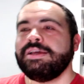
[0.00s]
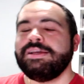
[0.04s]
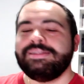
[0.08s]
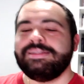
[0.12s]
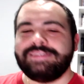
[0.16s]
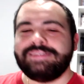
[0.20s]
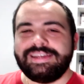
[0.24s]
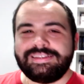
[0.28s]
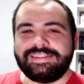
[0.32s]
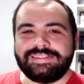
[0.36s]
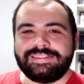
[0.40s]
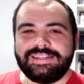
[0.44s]

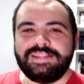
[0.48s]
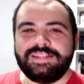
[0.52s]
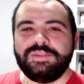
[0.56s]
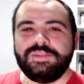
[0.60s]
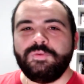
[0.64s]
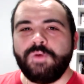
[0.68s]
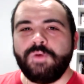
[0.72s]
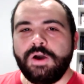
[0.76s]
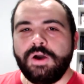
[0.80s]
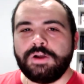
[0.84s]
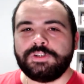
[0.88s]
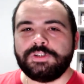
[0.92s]
testing
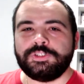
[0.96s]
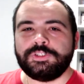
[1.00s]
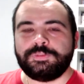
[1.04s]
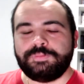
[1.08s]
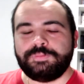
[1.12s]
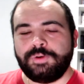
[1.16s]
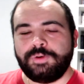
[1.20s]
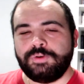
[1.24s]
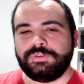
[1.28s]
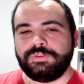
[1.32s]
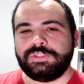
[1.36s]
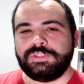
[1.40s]
the waters,
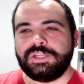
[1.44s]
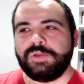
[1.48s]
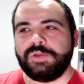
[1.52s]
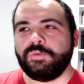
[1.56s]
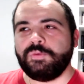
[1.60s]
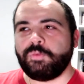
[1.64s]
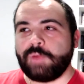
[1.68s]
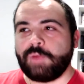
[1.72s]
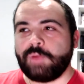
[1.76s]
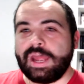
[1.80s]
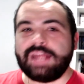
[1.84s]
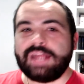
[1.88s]

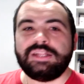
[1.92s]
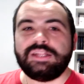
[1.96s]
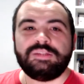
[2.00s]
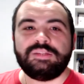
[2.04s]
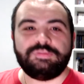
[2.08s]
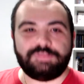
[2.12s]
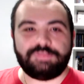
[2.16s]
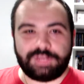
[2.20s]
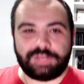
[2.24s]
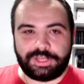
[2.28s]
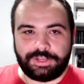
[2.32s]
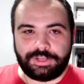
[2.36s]
posting
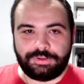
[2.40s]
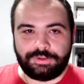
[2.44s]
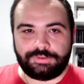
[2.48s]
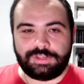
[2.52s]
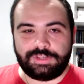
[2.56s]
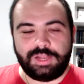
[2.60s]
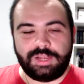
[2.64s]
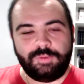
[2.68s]
random videos,